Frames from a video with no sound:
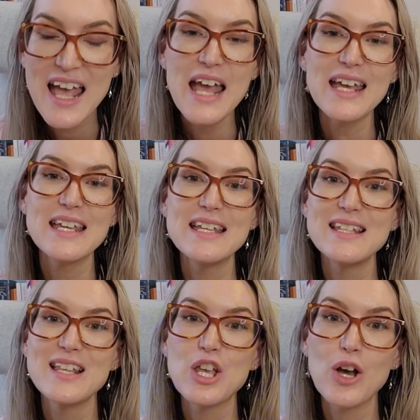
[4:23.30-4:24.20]
is
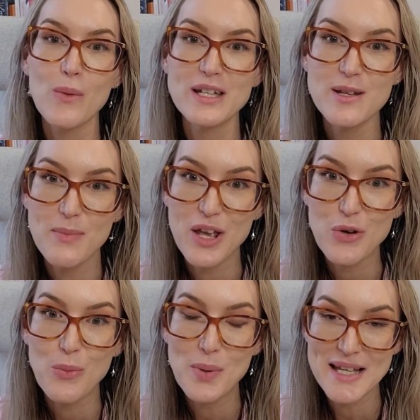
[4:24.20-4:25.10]
going to be
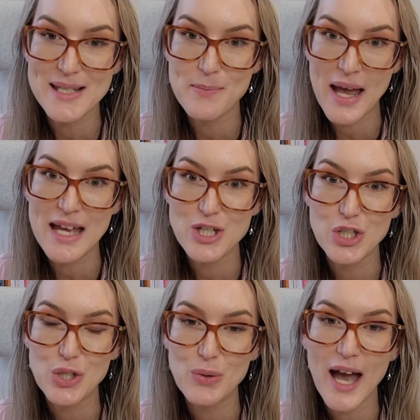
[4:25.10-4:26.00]
your best bet
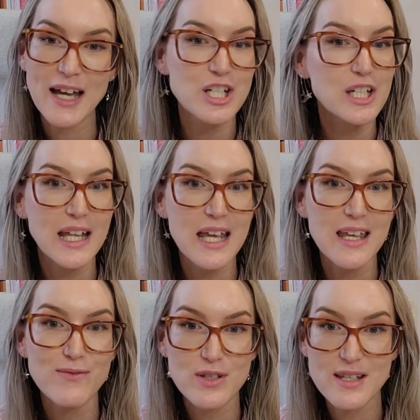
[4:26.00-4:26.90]
to actually
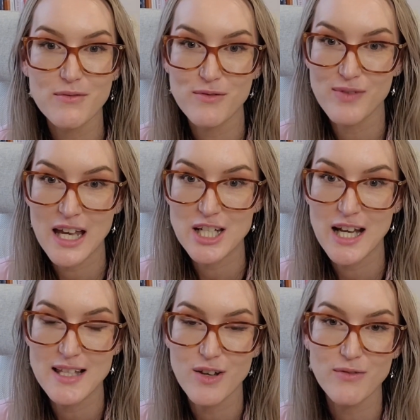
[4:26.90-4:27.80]
give yourself a fair
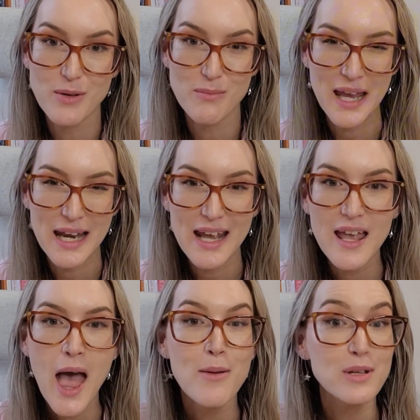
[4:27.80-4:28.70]
chance of competing,
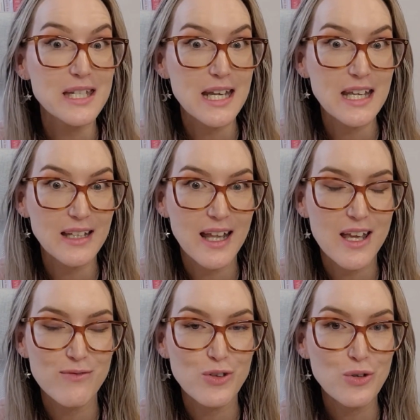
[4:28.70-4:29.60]
particularly
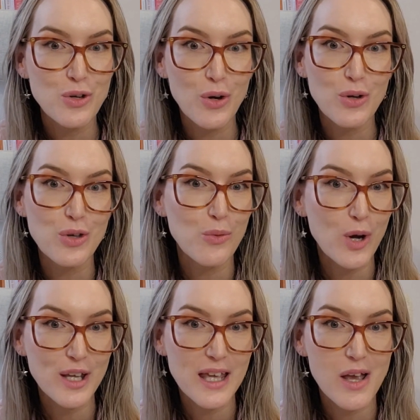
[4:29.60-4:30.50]
if you know you're
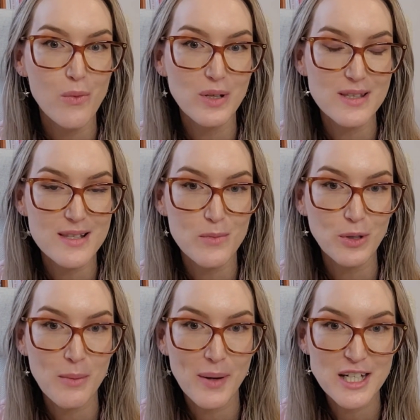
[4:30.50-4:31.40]
working with a
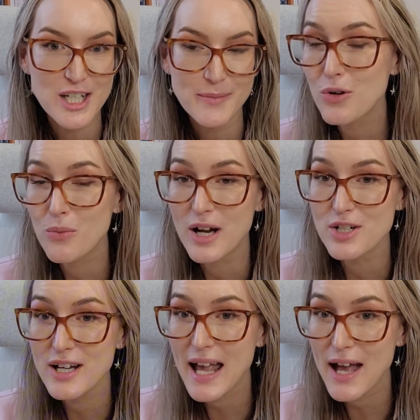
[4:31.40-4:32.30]
smaller budget. If you're
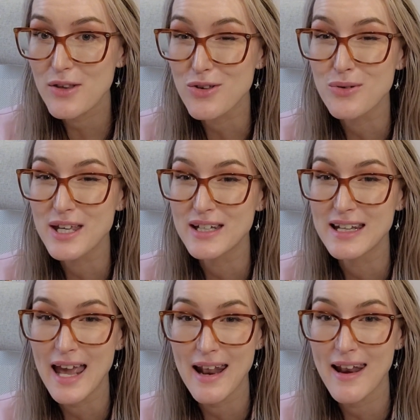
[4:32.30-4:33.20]
wondering how you can
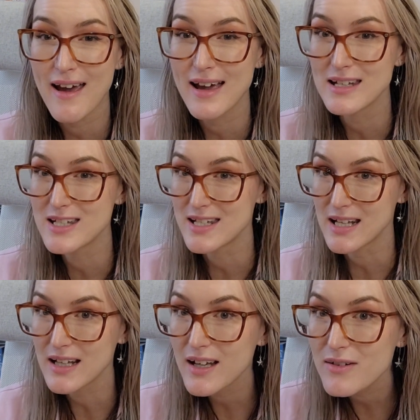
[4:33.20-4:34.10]
get an
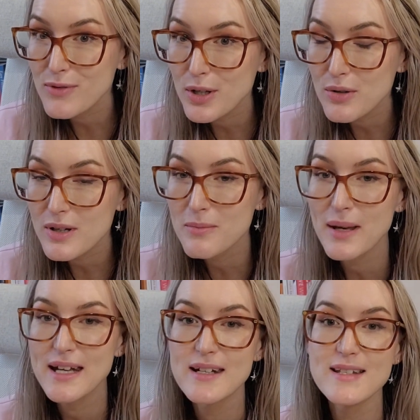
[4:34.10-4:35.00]
idea of what your
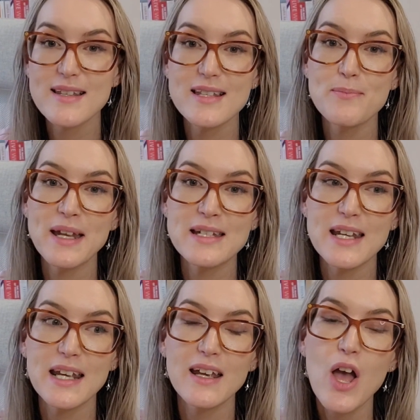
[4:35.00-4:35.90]
competitors are
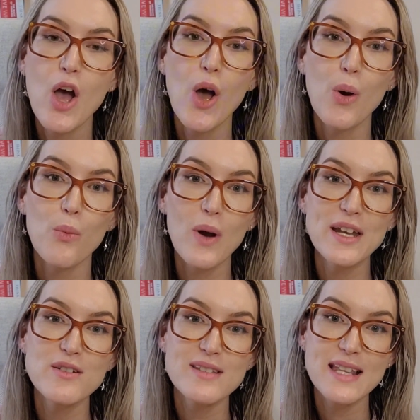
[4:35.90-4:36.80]
spending, when
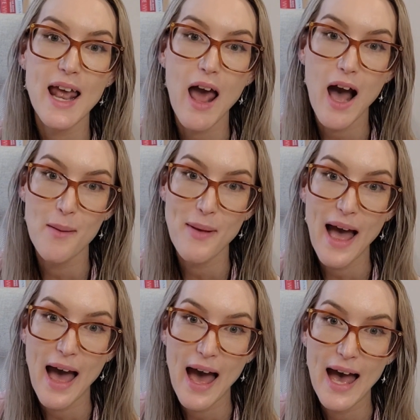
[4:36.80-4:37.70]
you set up
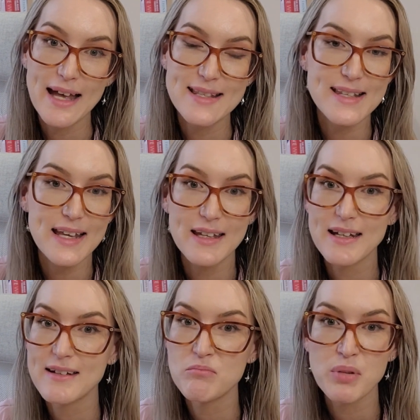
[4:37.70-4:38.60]
ads
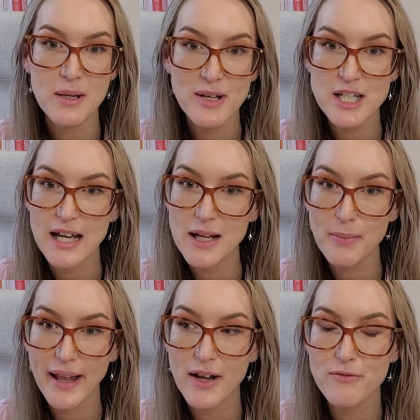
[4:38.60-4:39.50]
in pretty much any
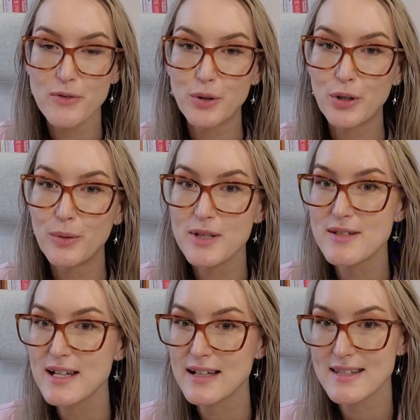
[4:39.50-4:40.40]
platform, you
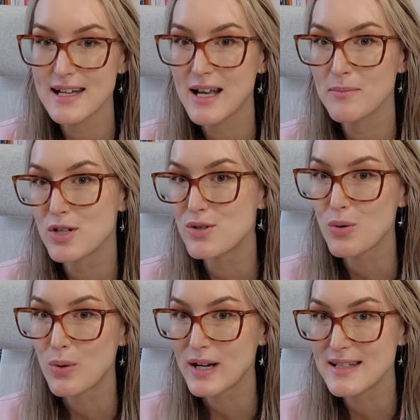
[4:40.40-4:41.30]
start setting up those
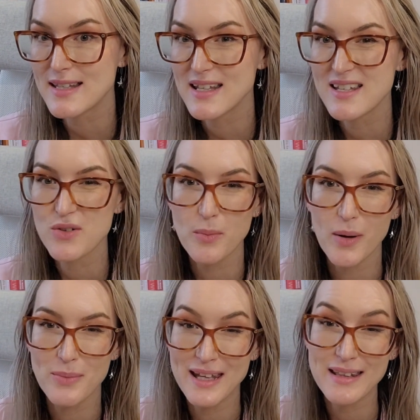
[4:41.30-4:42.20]
audiences or
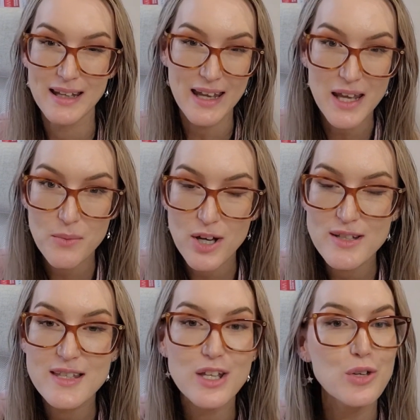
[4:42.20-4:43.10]
popping in the
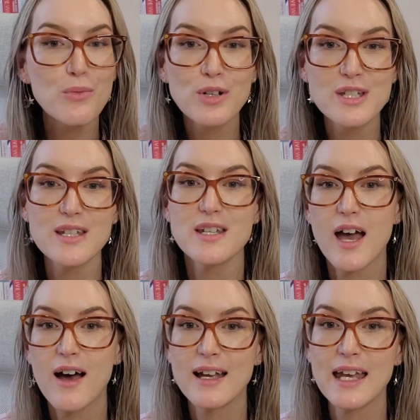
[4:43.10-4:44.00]
keywords that you want to
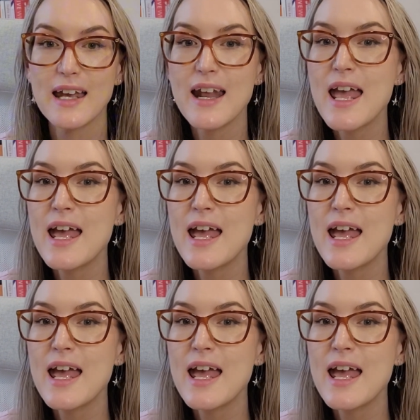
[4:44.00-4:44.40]
target,